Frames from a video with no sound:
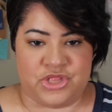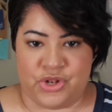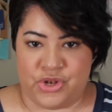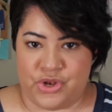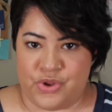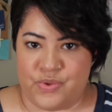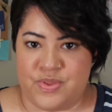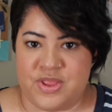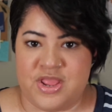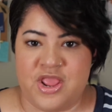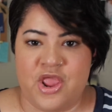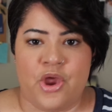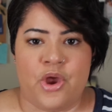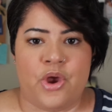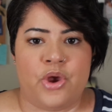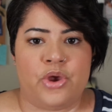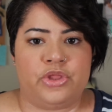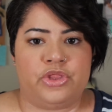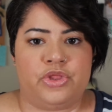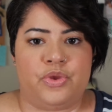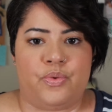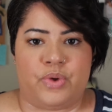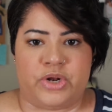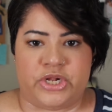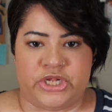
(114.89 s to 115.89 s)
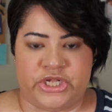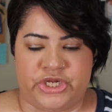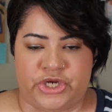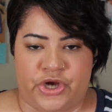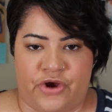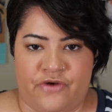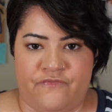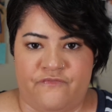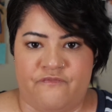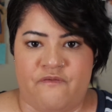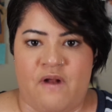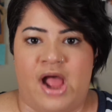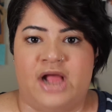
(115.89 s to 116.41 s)
the new year, you want to
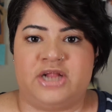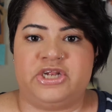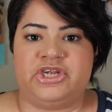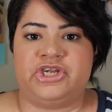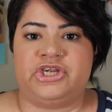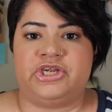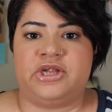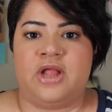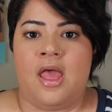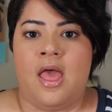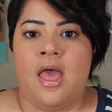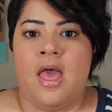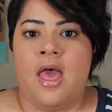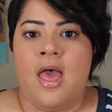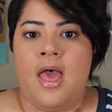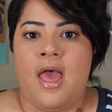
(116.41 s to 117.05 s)
start fresh,